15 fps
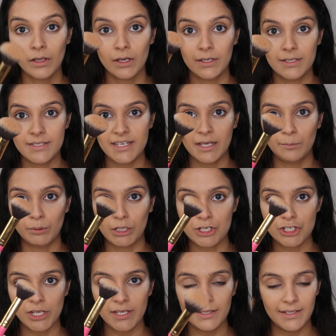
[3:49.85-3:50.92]
Gonna take a
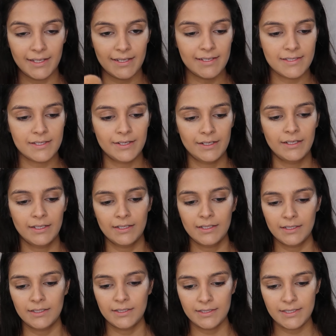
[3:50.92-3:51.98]
brush like this,
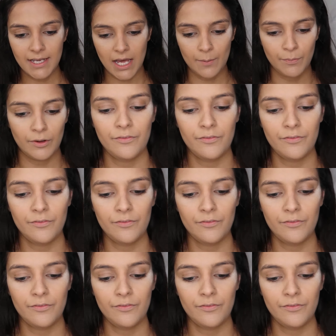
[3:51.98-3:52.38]
tap